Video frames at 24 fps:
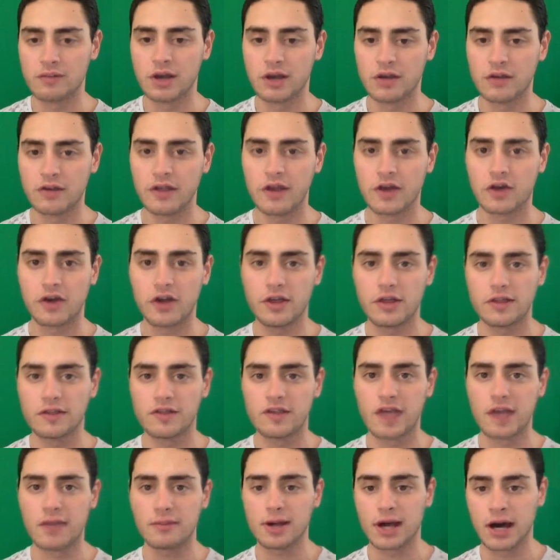because they are in the
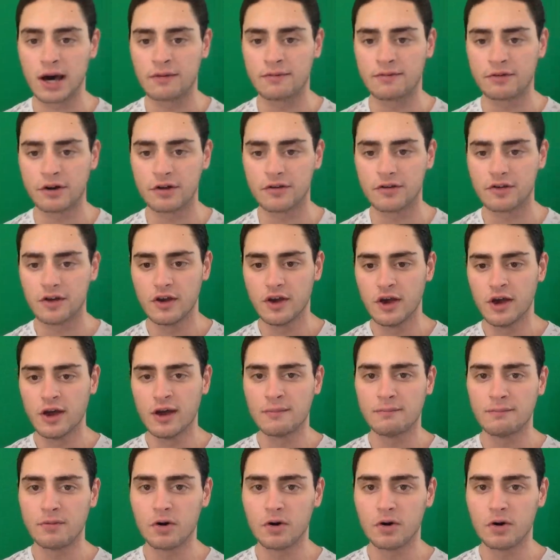same conference.